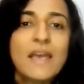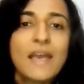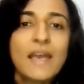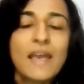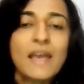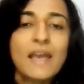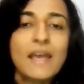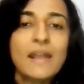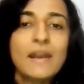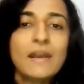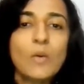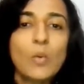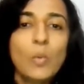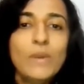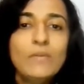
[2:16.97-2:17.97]

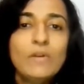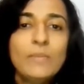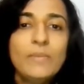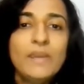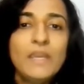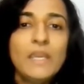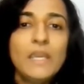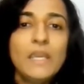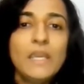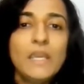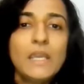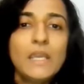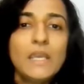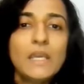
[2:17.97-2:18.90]
and we will be